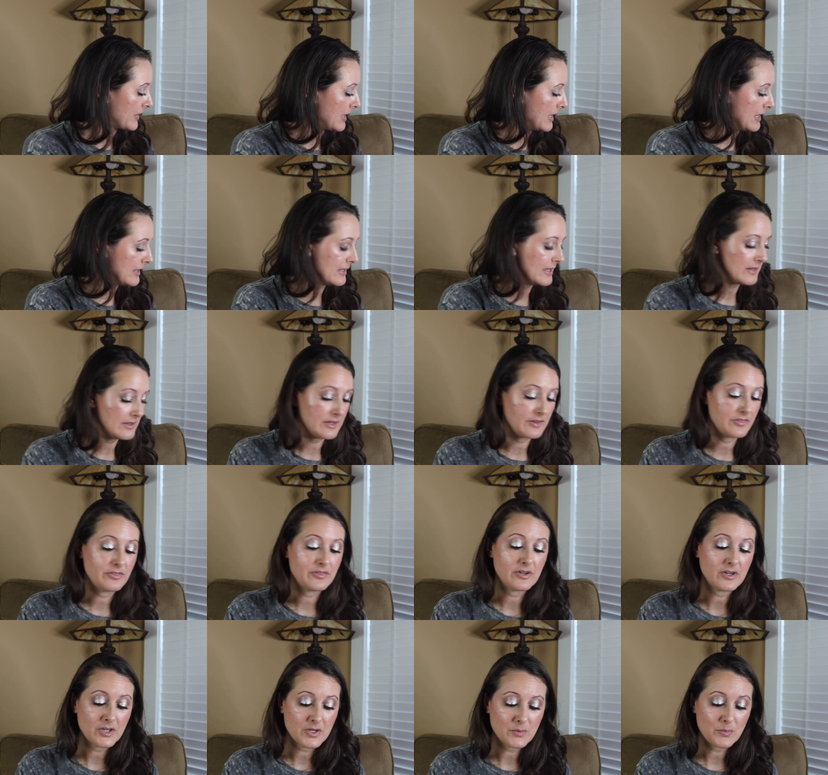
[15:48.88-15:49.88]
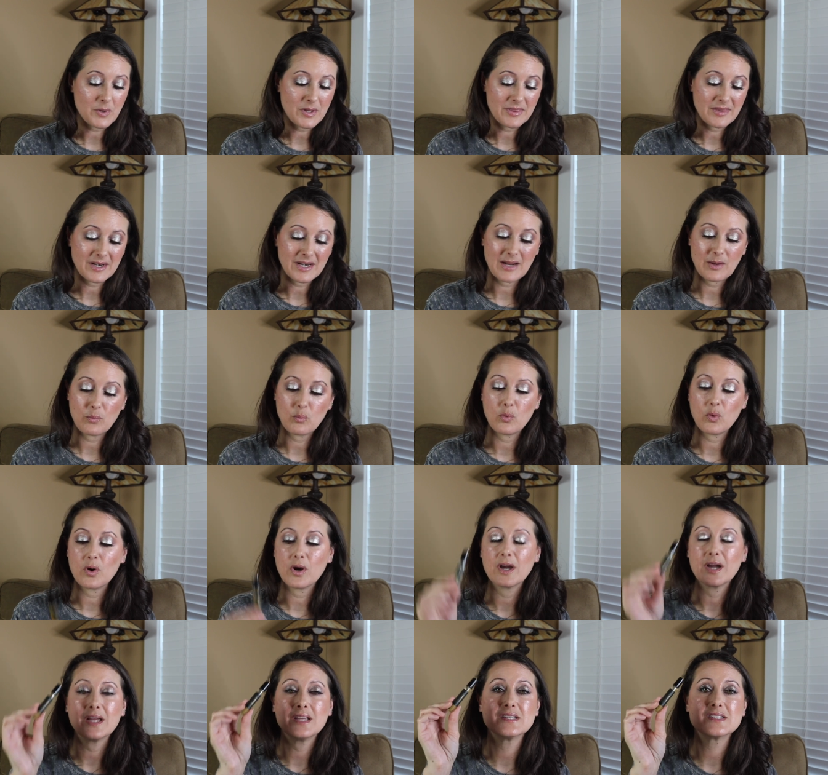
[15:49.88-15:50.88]
And then the third one that I
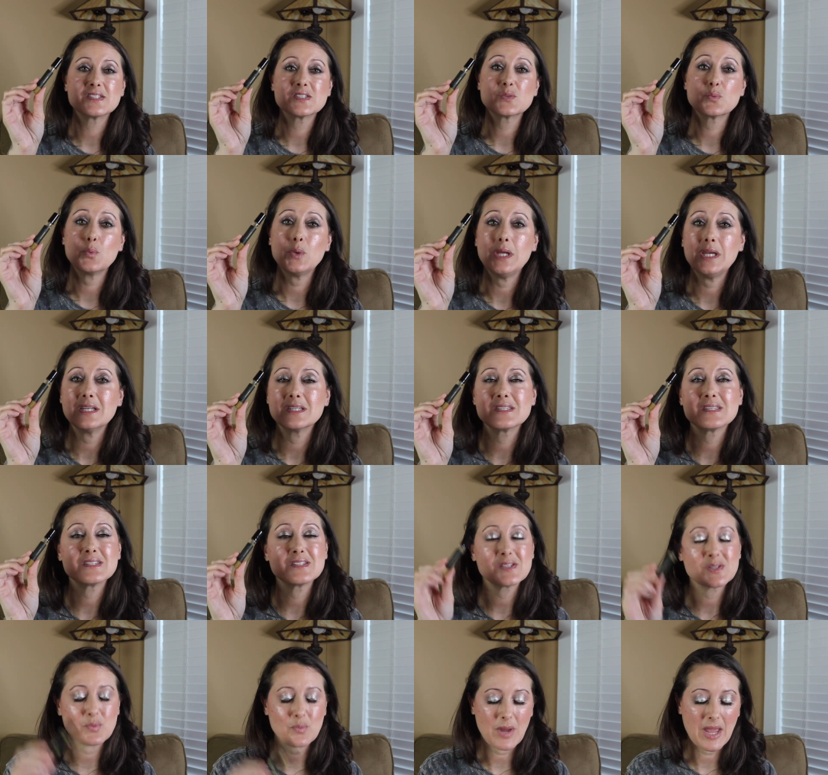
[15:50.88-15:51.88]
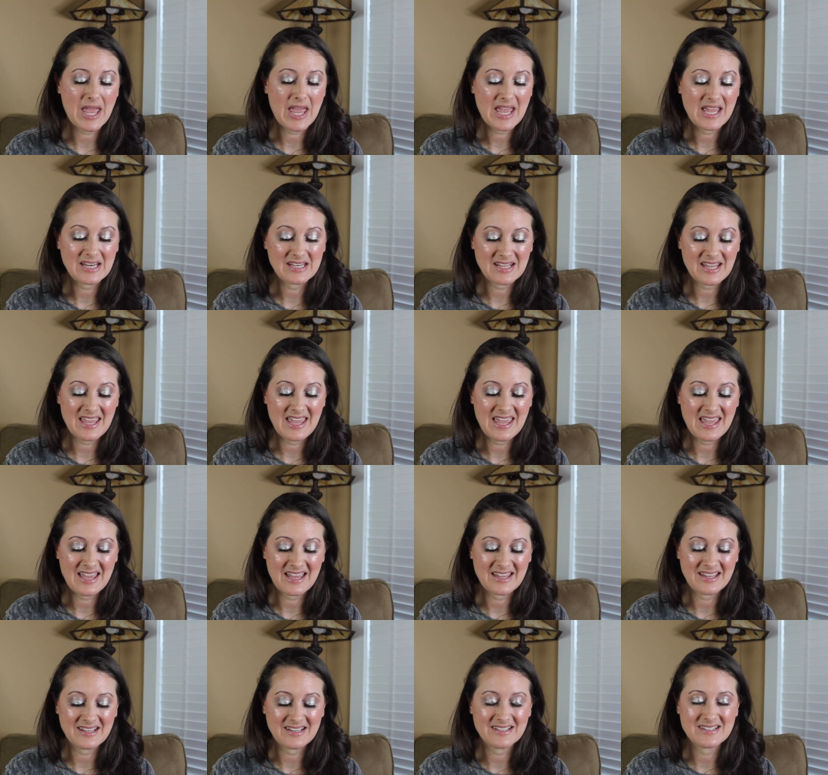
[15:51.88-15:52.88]
wore is Sweet Suede.
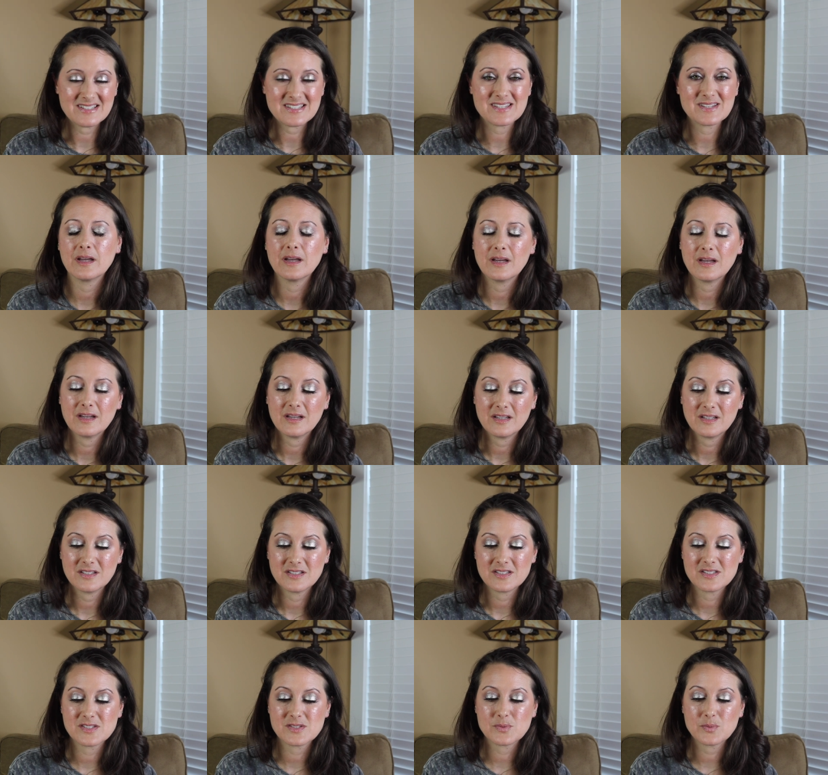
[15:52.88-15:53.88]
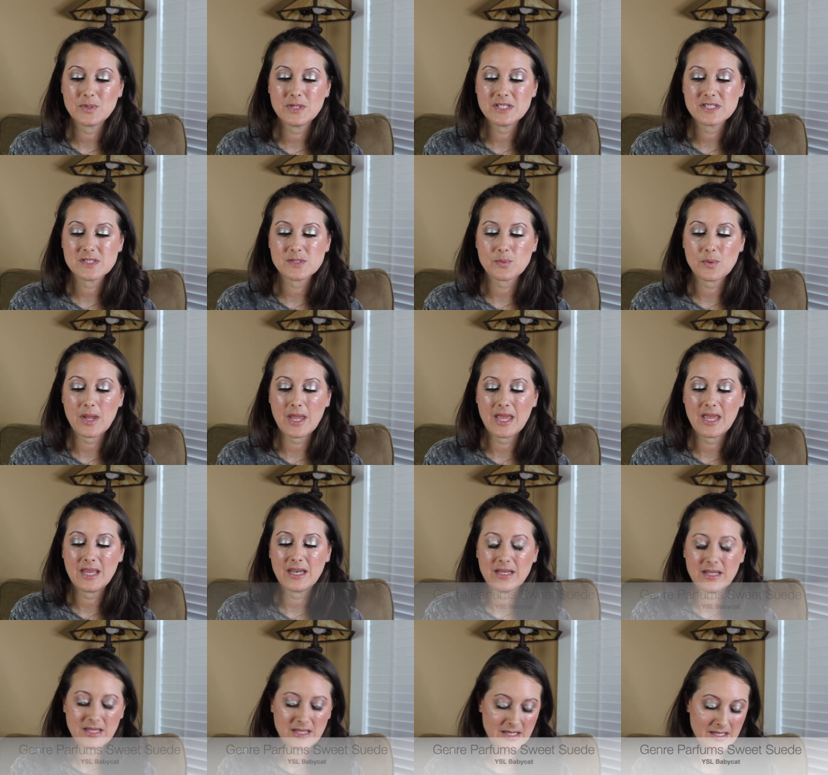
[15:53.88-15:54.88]
And uh, Sweet
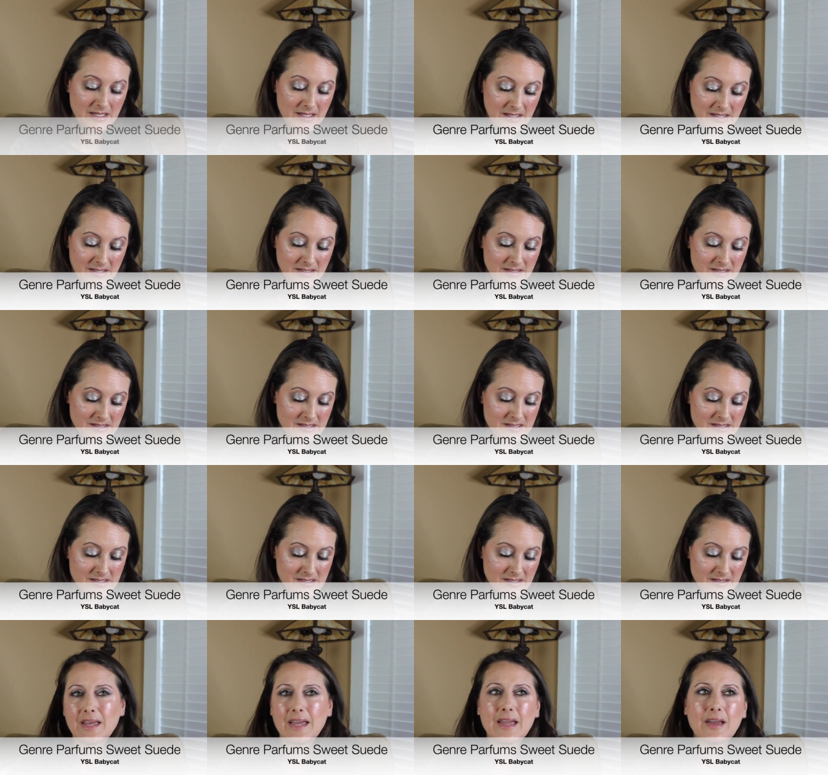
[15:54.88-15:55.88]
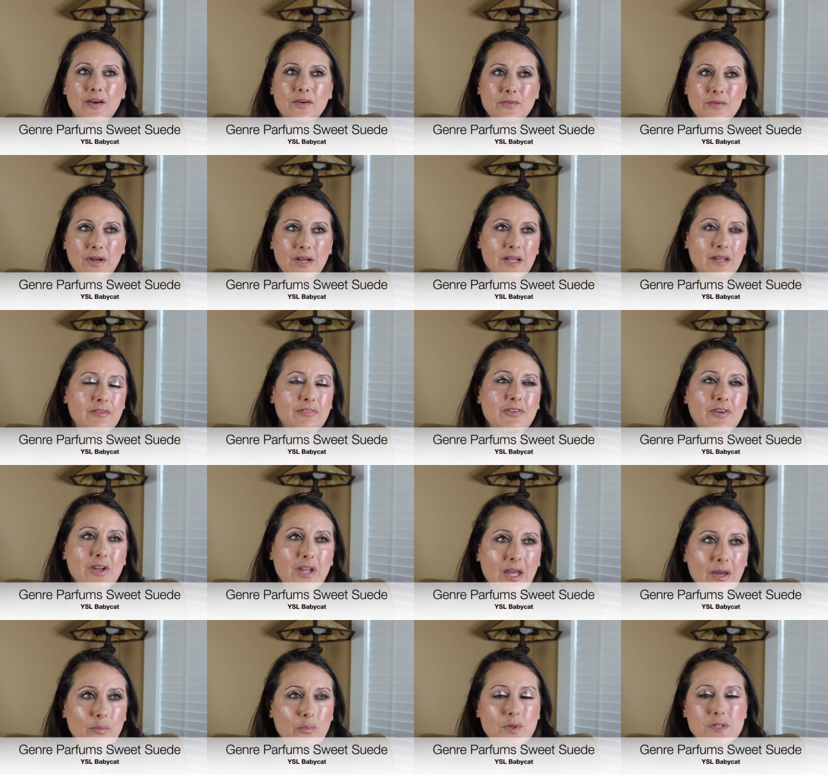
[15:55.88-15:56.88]
Suede is, I already
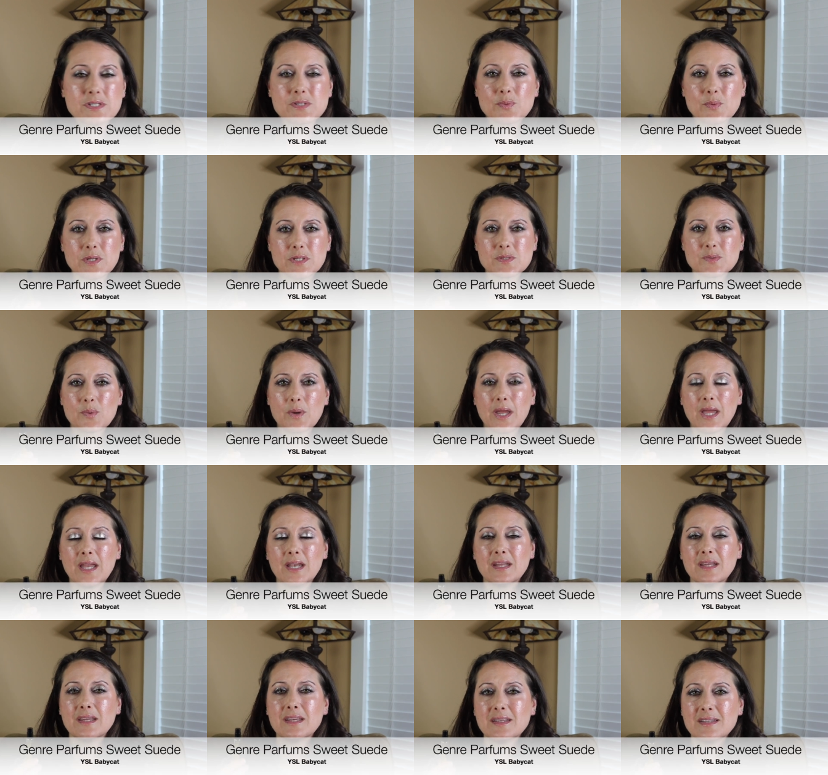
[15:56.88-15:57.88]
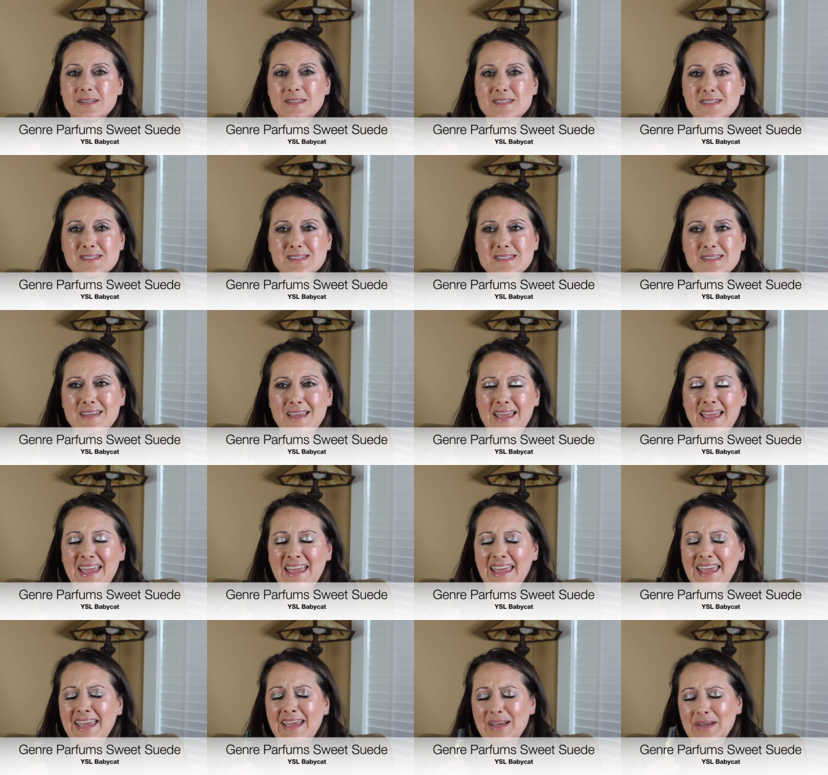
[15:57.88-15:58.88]
forget what Sweet Suede is
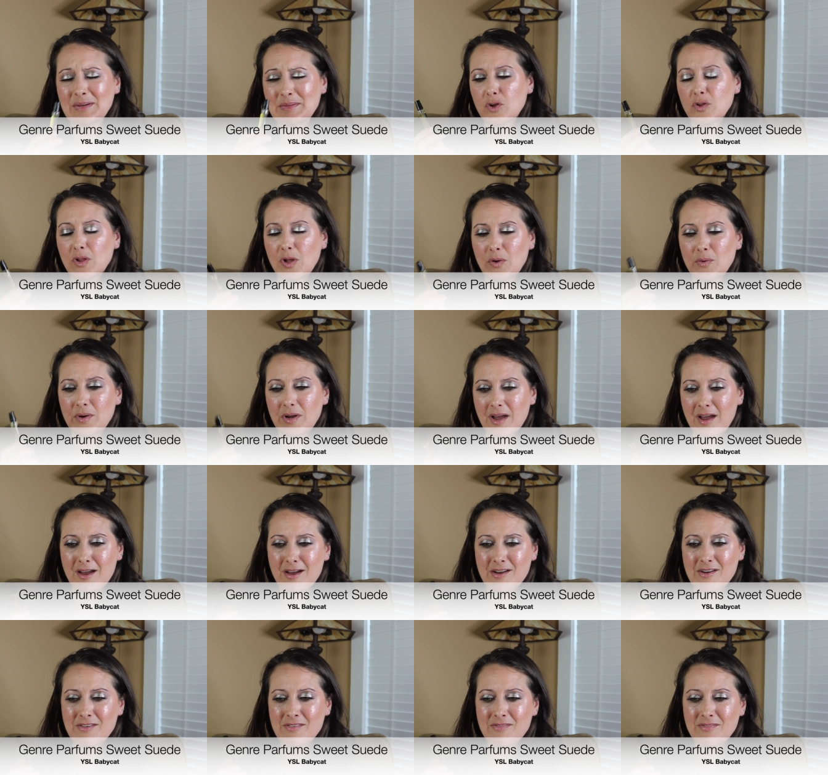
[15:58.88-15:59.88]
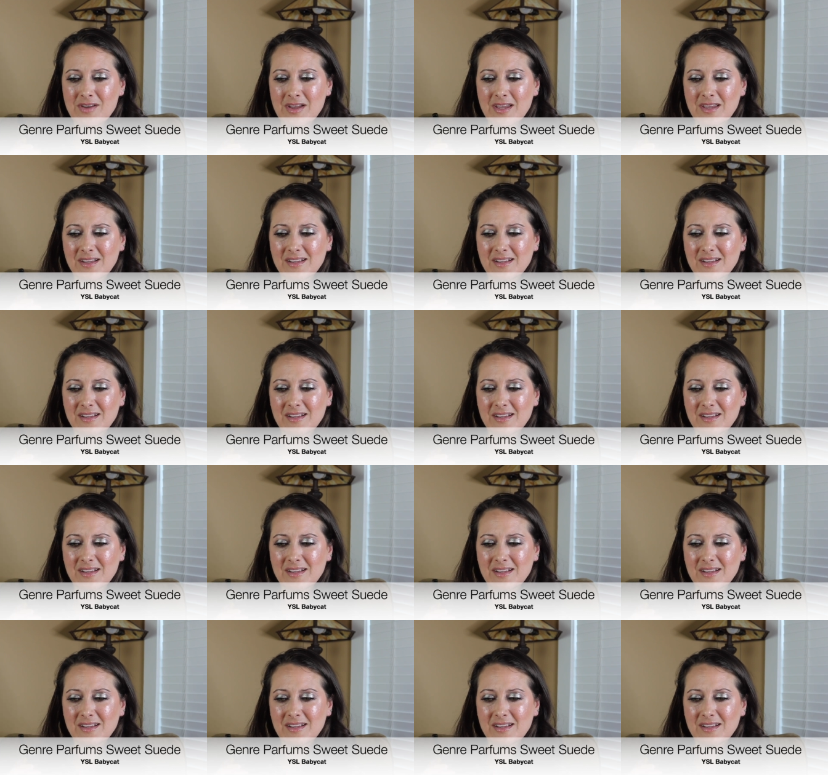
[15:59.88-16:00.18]
a clone of.